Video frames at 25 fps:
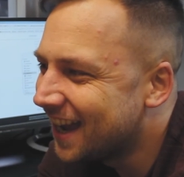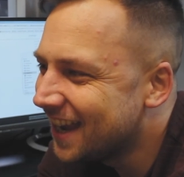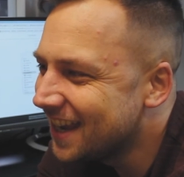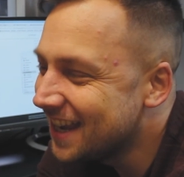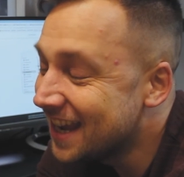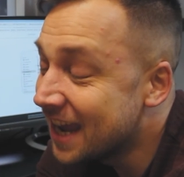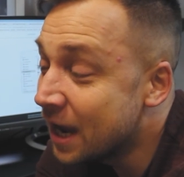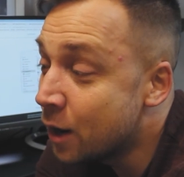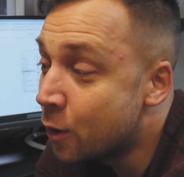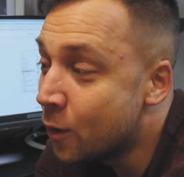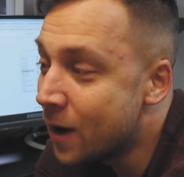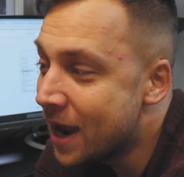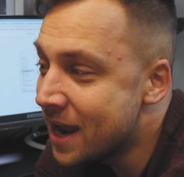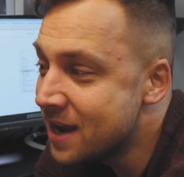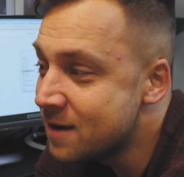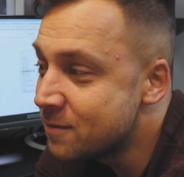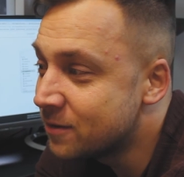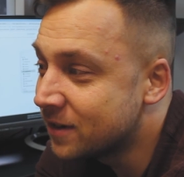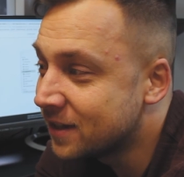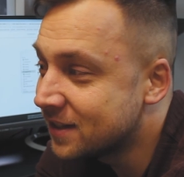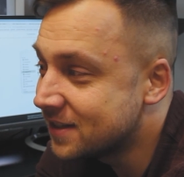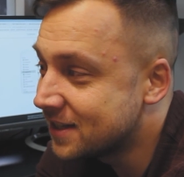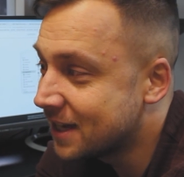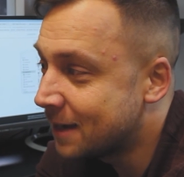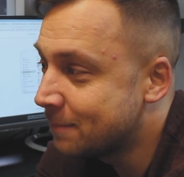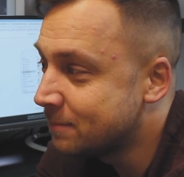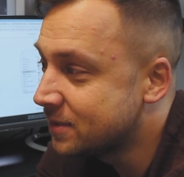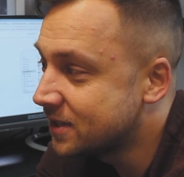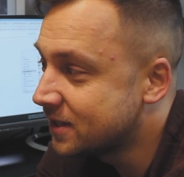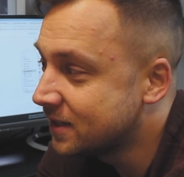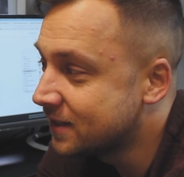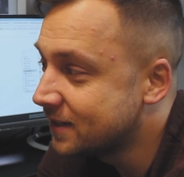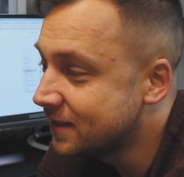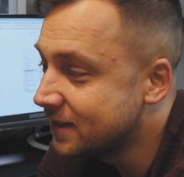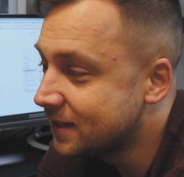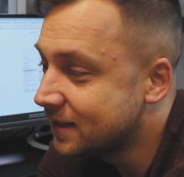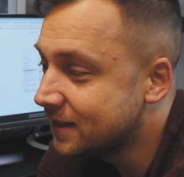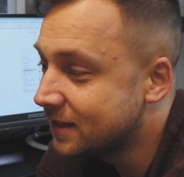Yeah, or anyone at
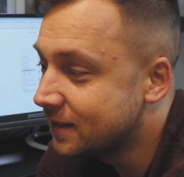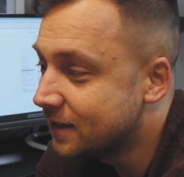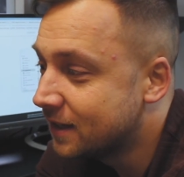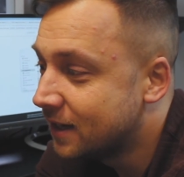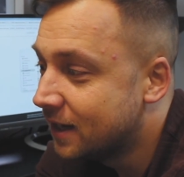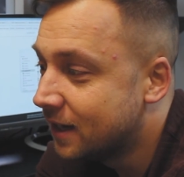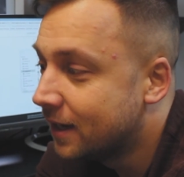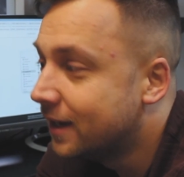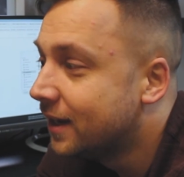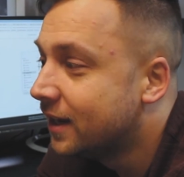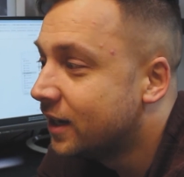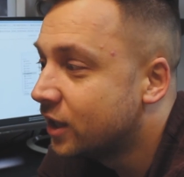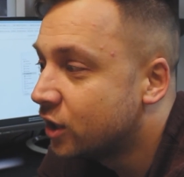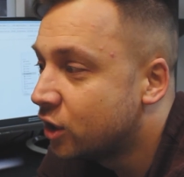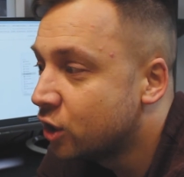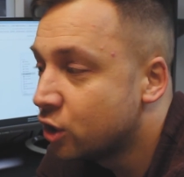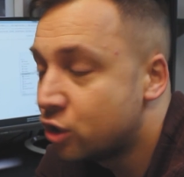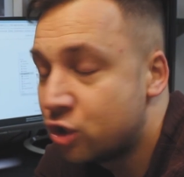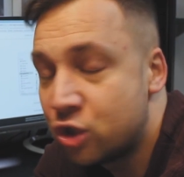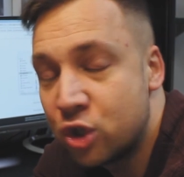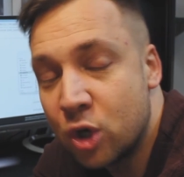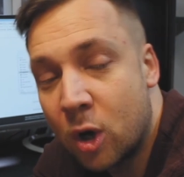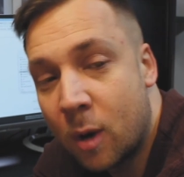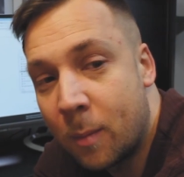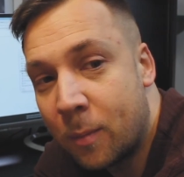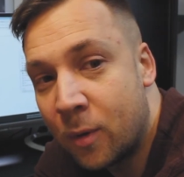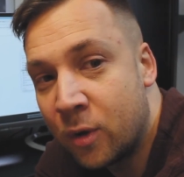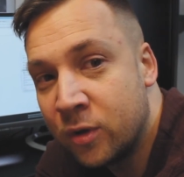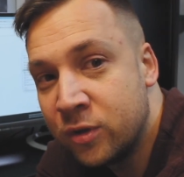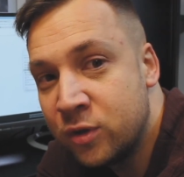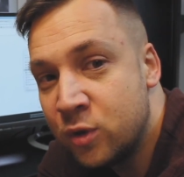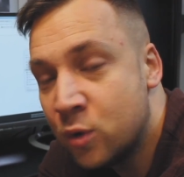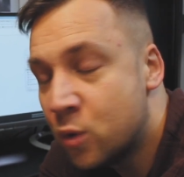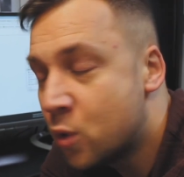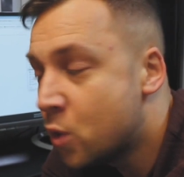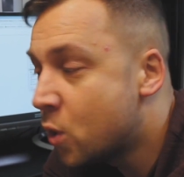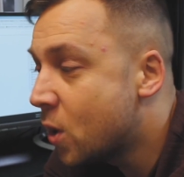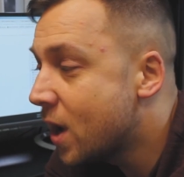Samsung. Good job on
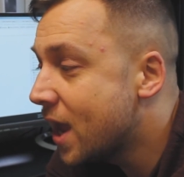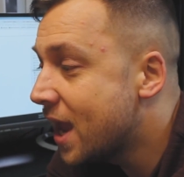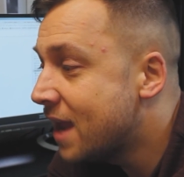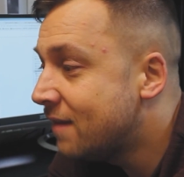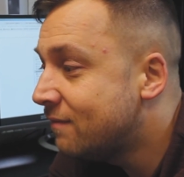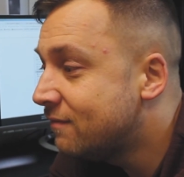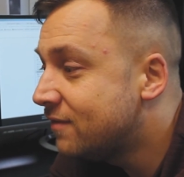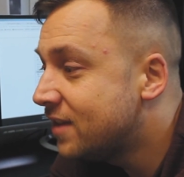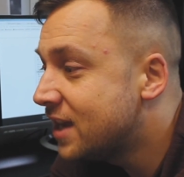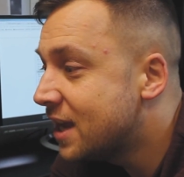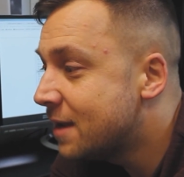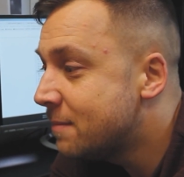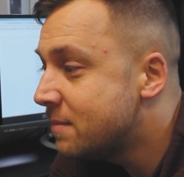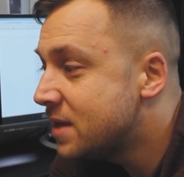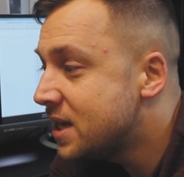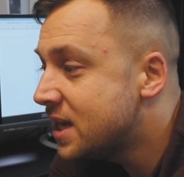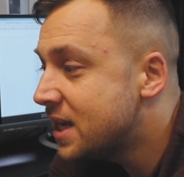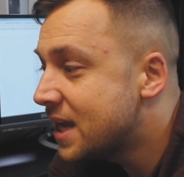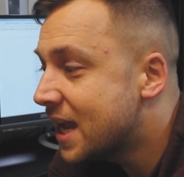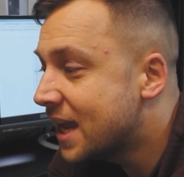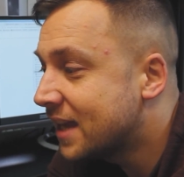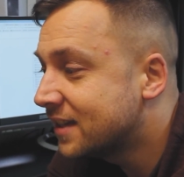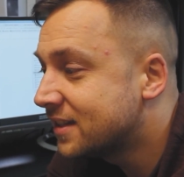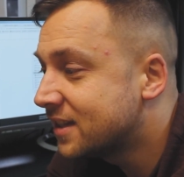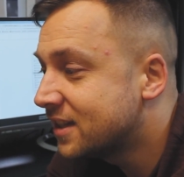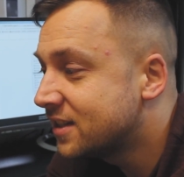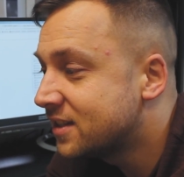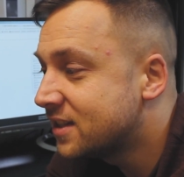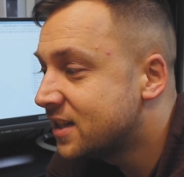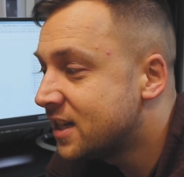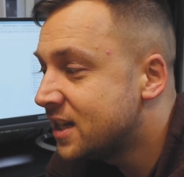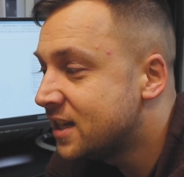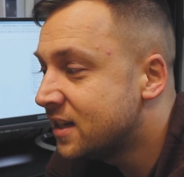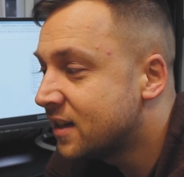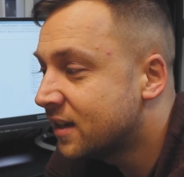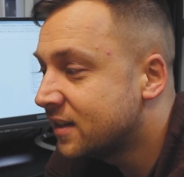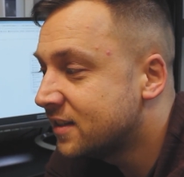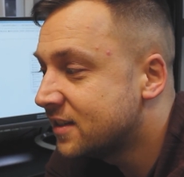your NVMe
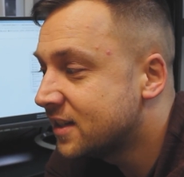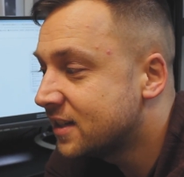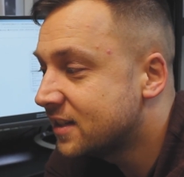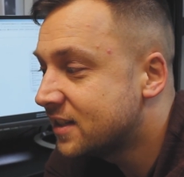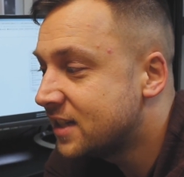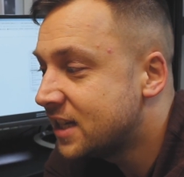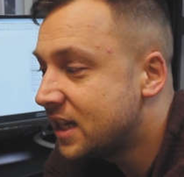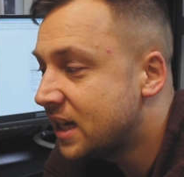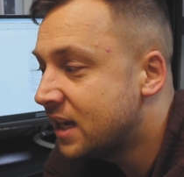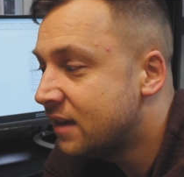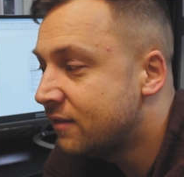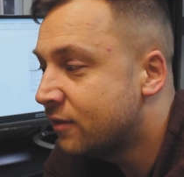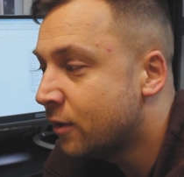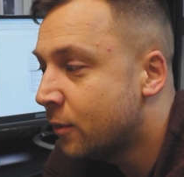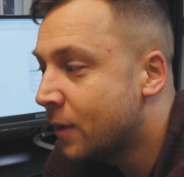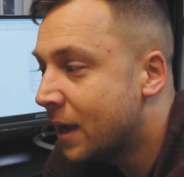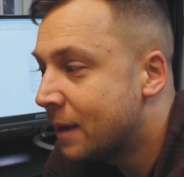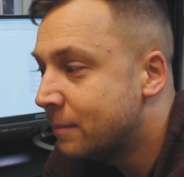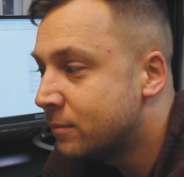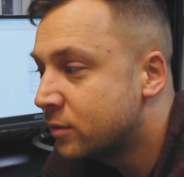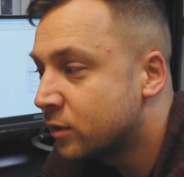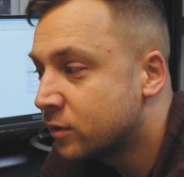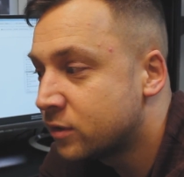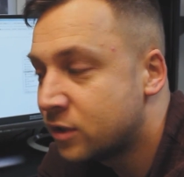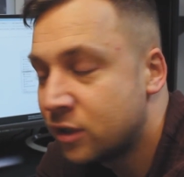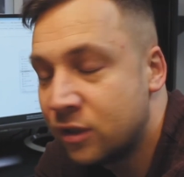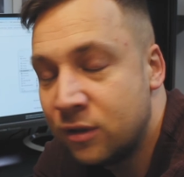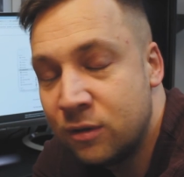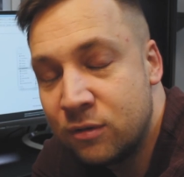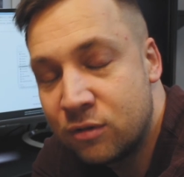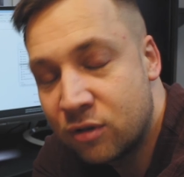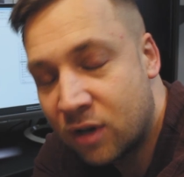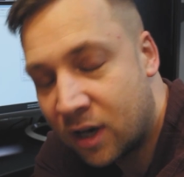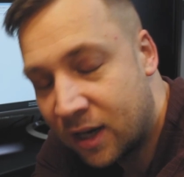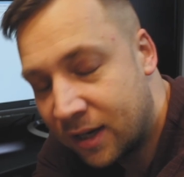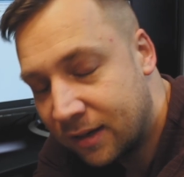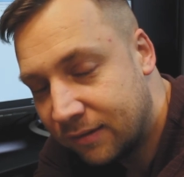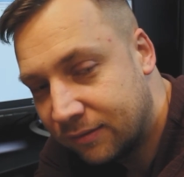SSD 960 EVO M.2
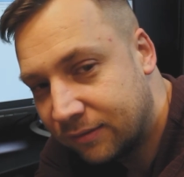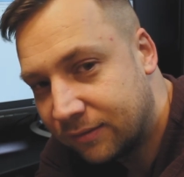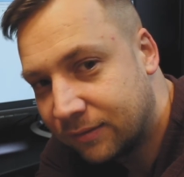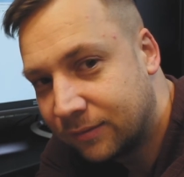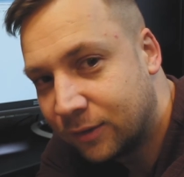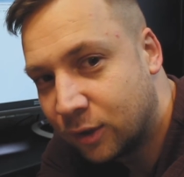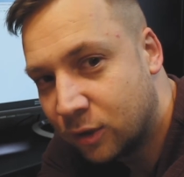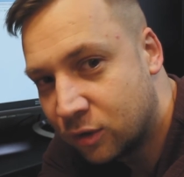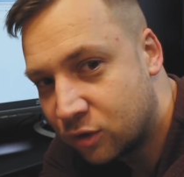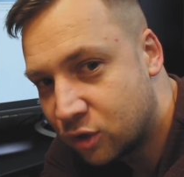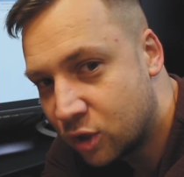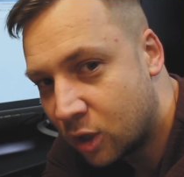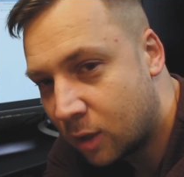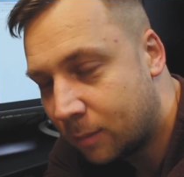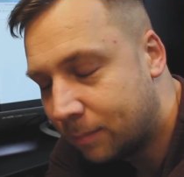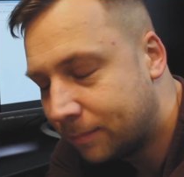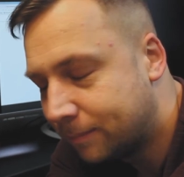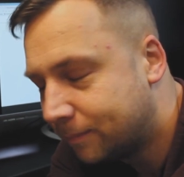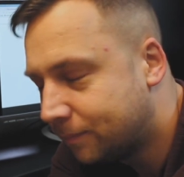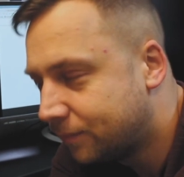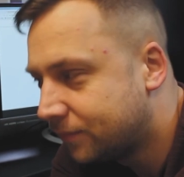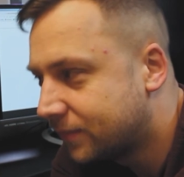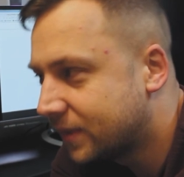drive. Good job.